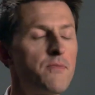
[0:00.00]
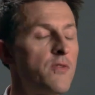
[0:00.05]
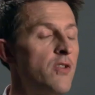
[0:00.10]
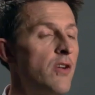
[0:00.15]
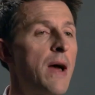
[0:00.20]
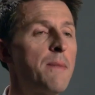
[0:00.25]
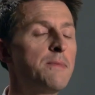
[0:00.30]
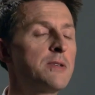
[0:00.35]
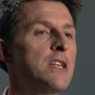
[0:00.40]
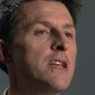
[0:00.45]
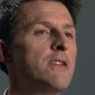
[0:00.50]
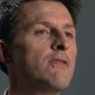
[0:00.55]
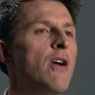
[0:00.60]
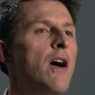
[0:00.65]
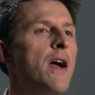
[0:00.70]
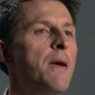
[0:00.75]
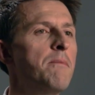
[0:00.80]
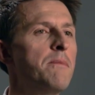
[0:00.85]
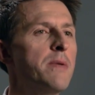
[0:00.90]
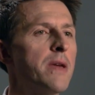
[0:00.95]
You're absolutely
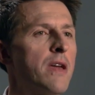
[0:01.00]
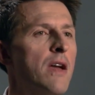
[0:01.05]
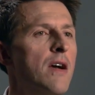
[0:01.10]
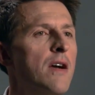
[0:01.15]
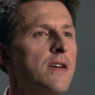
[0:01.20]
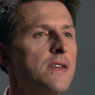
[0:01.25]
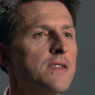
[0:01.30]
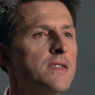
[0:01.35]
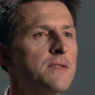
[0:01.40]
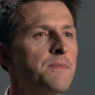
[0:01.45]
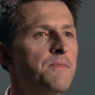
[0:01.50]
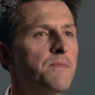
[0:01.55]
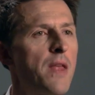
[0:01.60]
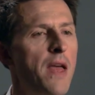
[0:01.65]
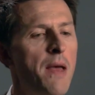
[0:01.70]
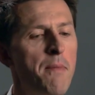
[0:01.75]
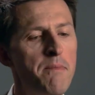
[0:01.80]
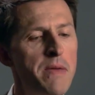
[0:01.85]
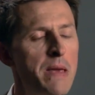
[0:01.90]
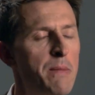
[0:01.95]
right, because
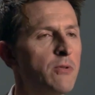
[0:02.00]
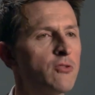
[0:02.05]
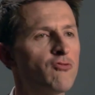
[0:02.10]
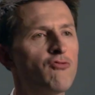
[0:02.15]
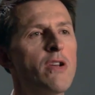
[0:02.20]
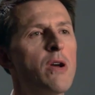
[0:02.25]
in people's